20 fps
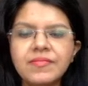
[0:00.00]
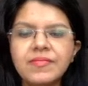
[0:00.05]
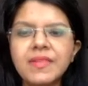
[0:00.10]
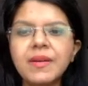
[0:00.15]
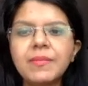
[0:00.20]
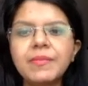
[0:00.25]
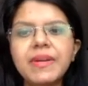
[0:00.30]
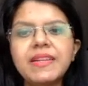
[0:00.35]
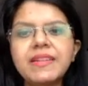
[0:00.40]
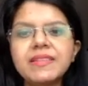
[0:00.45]

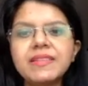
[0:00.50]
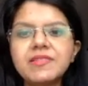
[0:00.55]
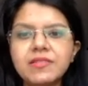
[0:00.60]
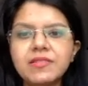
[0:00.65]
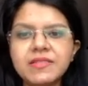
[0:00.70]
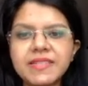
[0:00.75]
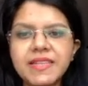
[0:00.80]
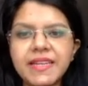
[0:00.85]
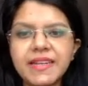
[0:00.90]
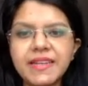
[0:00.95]
minutes or
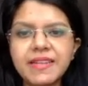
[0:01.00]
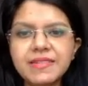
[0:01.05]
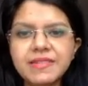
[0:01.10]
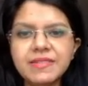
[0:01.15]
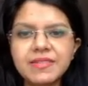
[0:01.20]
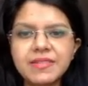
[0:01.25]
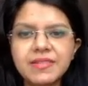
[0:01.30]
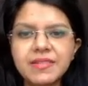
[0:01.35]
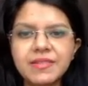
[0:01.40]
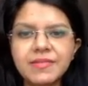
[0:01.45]

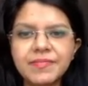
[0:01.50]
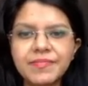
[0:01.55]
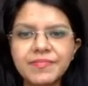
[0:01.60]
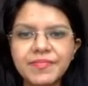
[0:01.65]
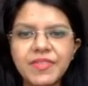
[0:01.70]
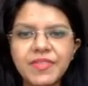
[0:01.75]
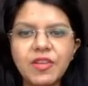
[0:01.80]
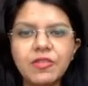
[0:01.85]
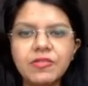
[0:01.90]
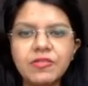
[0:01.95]
seconds,
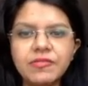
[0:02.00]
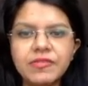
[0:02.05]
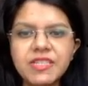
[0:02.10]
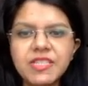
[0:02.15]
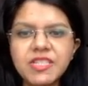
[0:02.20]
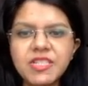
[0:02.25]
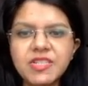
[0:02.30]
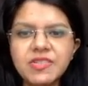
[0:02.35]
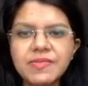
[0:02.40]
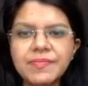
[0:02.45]
your
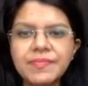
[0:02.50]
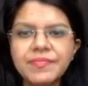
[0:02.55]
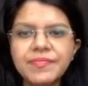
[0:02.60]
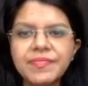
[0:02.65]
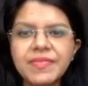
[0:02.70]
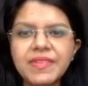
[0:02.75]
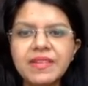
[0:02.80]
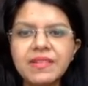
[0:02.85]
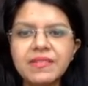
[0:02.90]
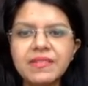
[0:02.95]
wish,
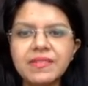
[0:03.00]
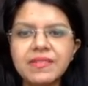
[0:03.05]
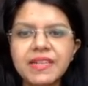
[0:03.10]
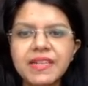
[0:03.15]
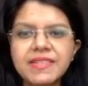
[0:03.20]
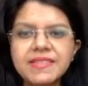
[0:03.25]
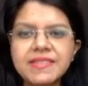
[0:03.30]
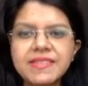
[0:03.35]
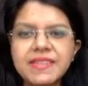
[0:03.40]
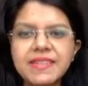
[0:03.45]

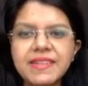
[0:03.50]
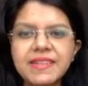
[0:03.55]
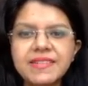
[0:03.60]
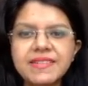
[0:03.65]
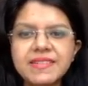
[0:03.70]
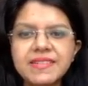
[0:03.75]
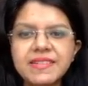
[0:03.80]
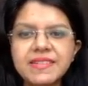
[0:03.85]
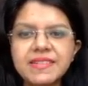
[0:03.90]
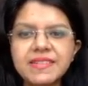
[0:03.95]
right? Say,
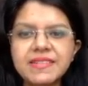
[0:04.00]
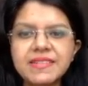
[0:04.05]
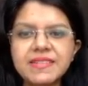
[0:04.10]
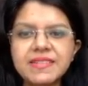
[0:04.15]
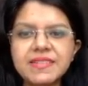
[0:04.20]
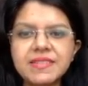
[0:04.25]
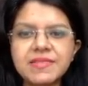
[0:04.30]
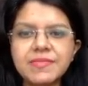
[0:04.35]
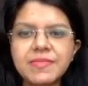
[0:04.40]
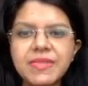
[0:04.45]
let's say this
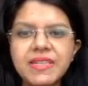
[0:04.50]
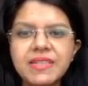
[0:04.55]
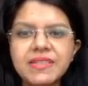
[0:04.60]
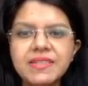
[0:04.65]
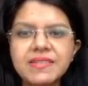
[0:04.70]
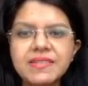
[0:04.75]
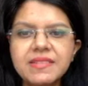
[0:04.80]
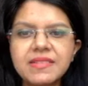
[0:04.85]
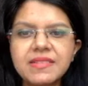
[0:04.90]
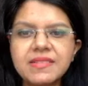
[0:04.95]
is
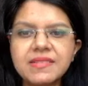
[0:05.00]
minutes,